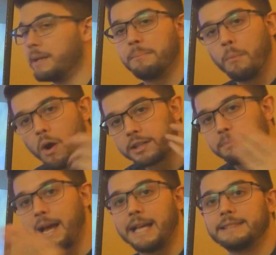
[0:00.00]
He walks
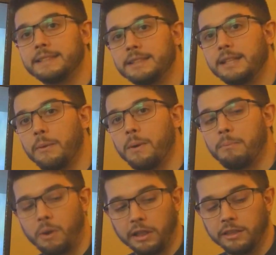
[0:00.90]
past it at
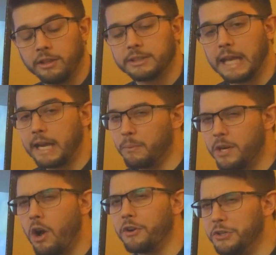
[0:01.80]
one point and looks at it, and
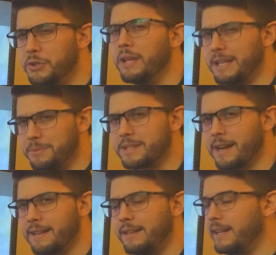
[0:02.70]
we all knew that he was
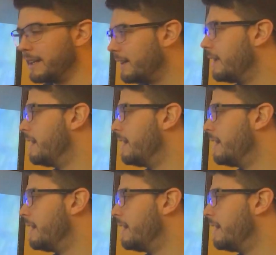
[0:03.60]
going to take it.